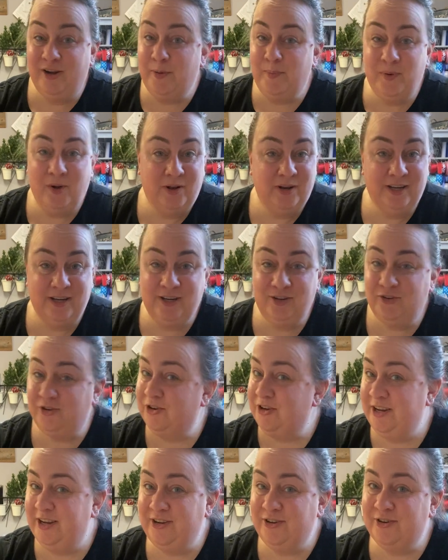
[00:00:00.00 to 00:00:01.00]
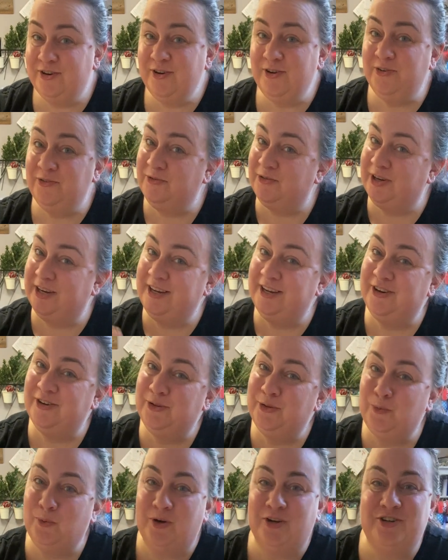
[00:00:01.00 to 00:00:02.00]
come on in and create your own right here
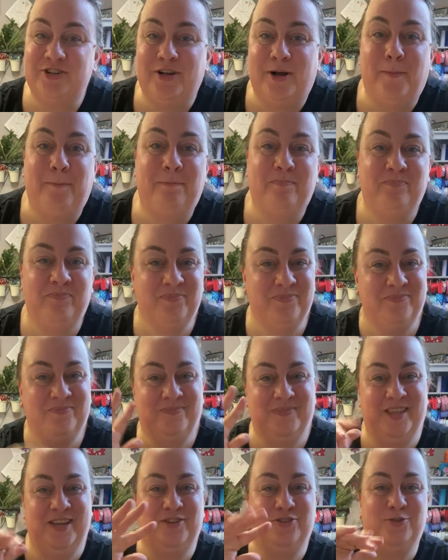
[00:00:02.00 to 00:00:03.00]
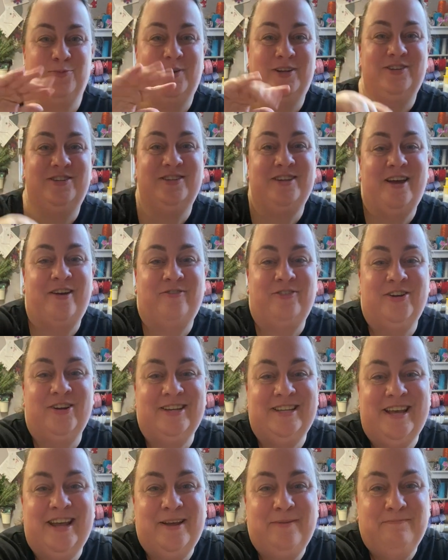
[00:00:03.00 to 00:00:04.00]
in the workshop. Thanks so much. Have a
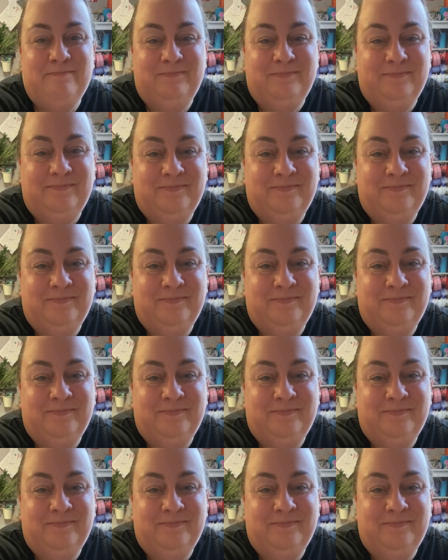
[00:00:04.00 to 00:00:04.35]
great day.